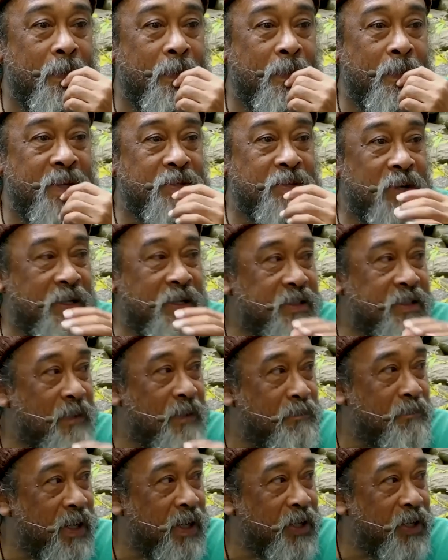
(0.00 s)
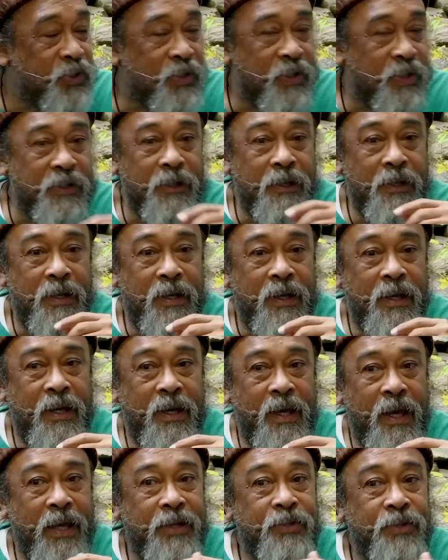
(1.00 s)
this contemplation,
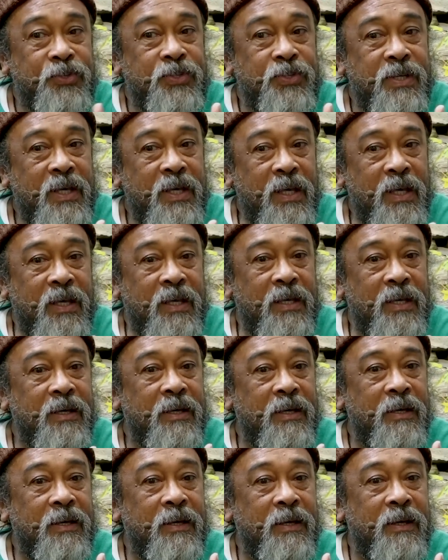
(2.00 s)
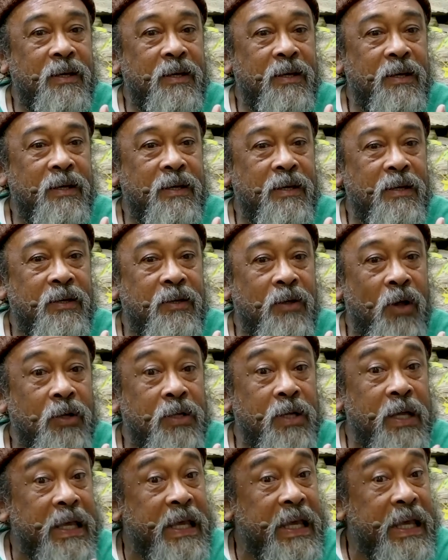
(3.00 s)
and see not
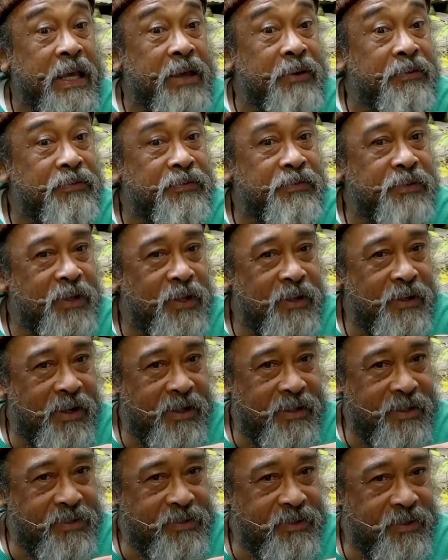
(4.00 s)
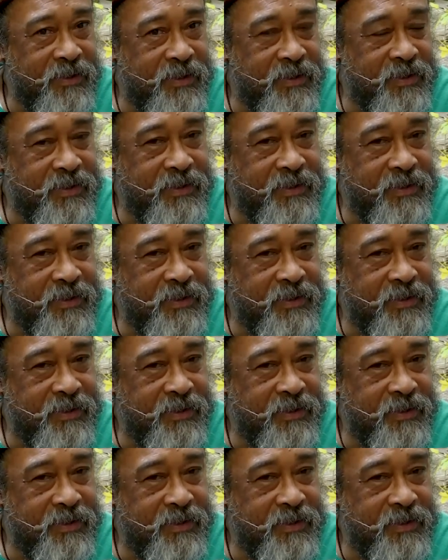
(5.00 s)
if the Lord is good.